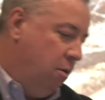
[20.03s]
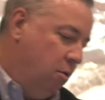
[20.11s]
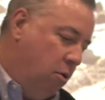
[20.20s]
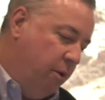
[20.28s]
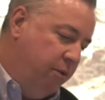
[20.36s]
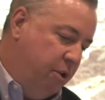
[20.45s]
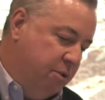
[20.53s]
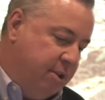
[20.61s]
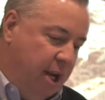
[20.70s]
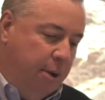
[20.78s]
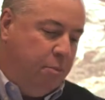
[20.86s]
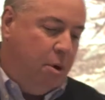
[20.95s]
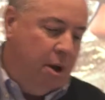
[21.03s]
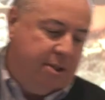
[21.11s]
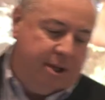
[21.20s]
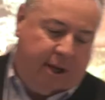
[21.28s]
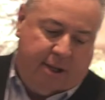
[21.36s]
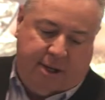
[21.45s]
or have used any products
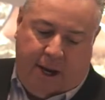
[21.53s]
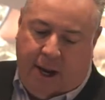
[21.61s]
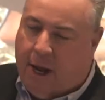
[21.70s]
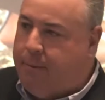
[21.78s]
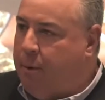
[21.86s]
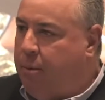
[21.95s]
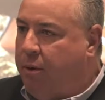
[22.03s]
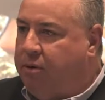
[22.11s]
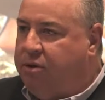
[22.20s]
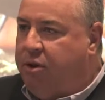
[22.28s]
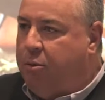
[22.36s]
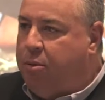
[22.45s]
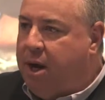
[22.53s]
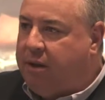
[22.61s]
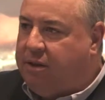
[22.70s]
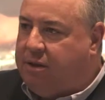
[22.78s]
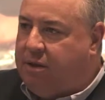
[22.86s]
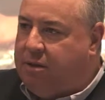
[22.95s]
that contain Albion minerals in your
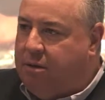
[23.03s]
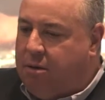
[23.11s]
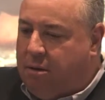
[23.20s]
practices?